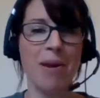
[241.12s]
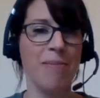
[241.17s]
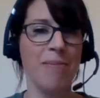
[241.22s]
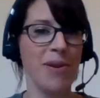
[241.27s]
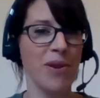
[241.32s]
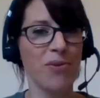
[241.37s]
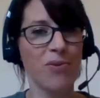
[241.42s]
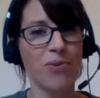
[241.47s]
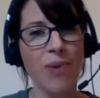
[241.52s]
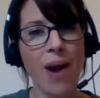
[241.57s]

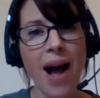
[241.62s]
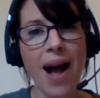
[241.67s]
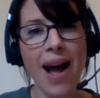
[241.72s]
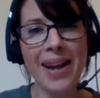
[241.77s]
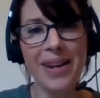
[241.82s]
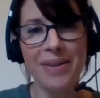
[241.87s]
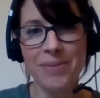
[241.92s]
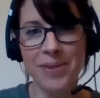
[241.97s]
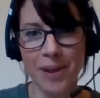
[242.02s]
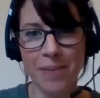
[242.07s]
maybe a
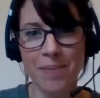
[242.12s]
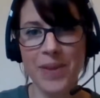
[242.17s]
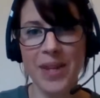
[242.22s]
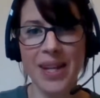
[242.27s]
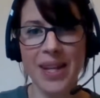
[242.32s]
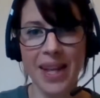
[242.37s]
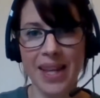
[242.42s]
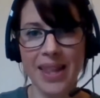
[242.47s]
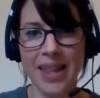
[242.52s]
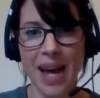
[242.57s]
rhyme,
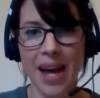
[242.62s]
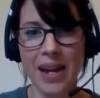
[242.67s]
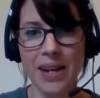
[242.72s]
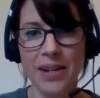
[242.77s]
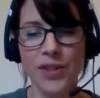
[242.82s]
something like that.